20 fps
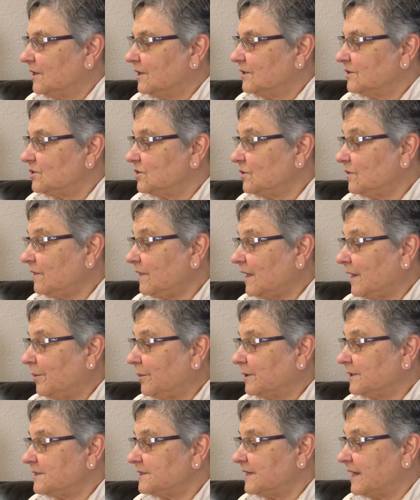Soon they
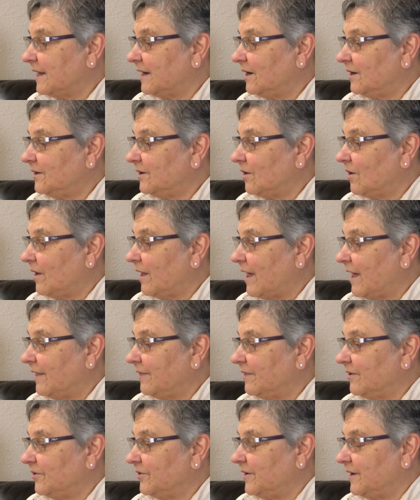were settled at
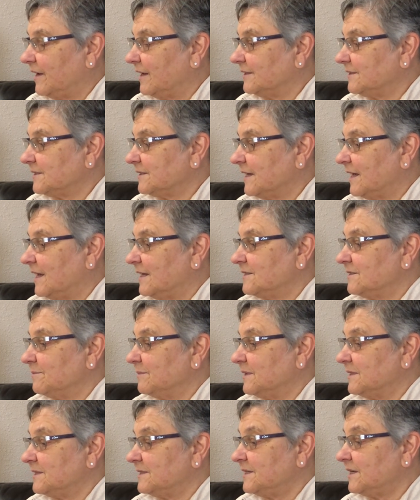their desk as
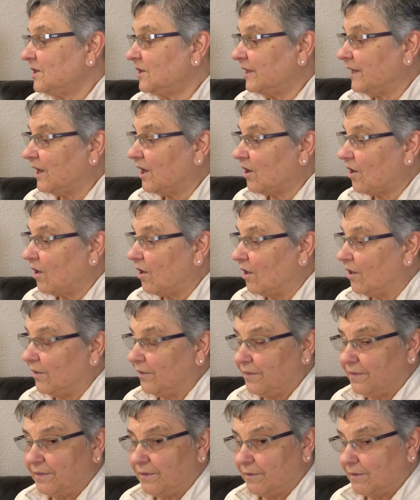Miss Tilly called
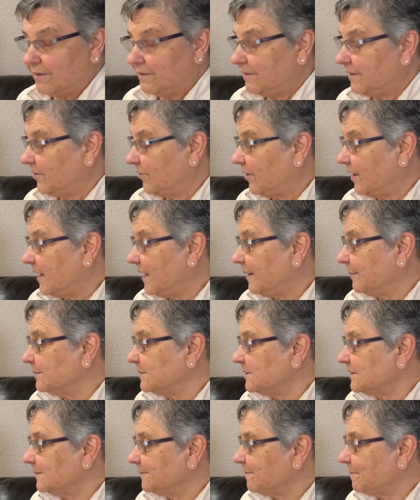their
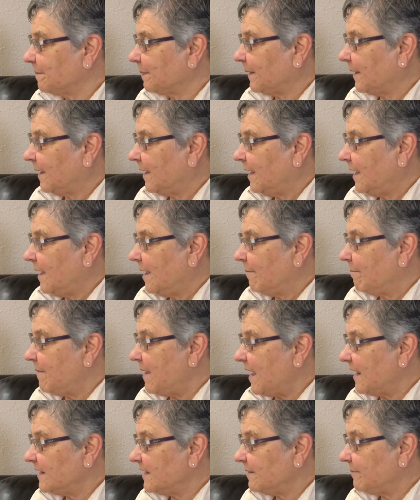names.
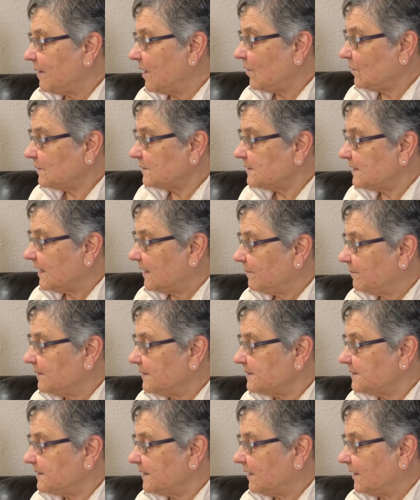Mandy Mouse, said
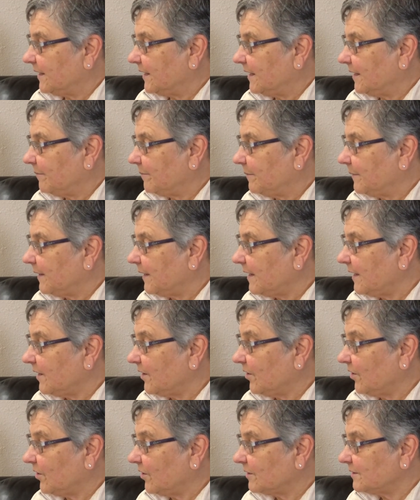Miss Tilly.
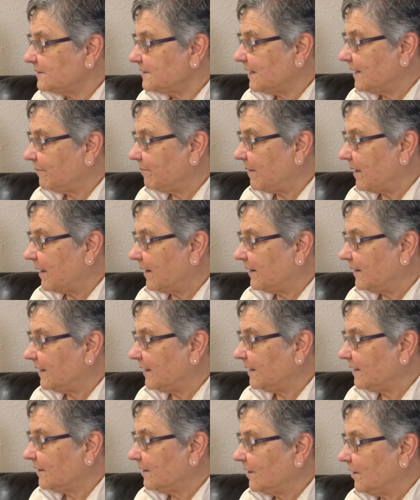Here, said
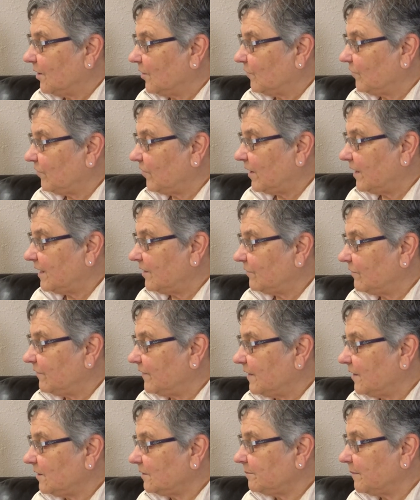Mandy. Freddie
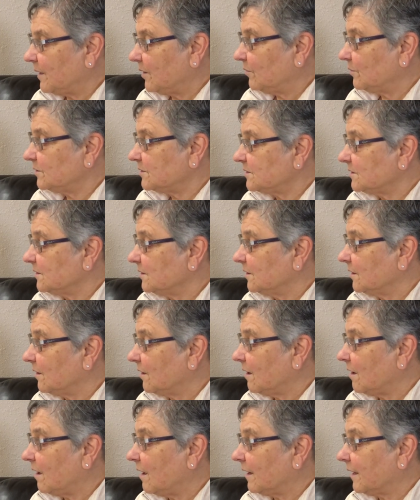Field Mouse,
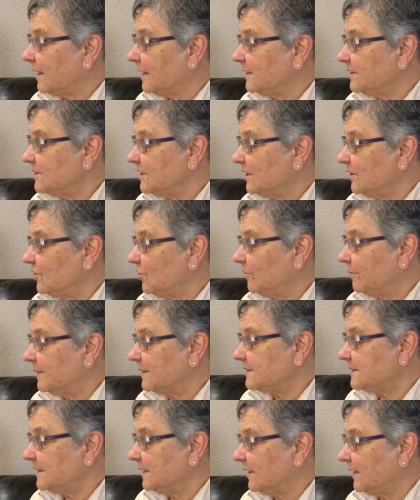continued
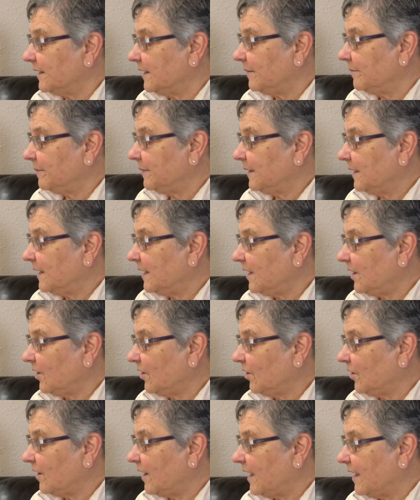Miss Tilly.
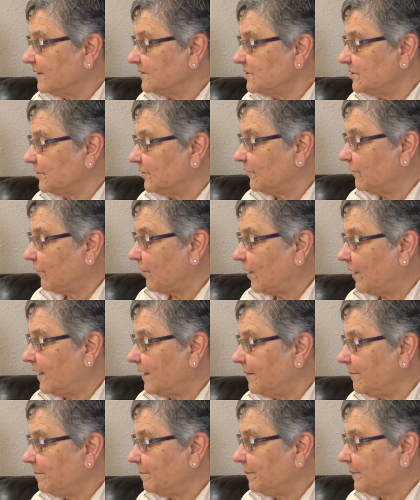Here, answered Freddie.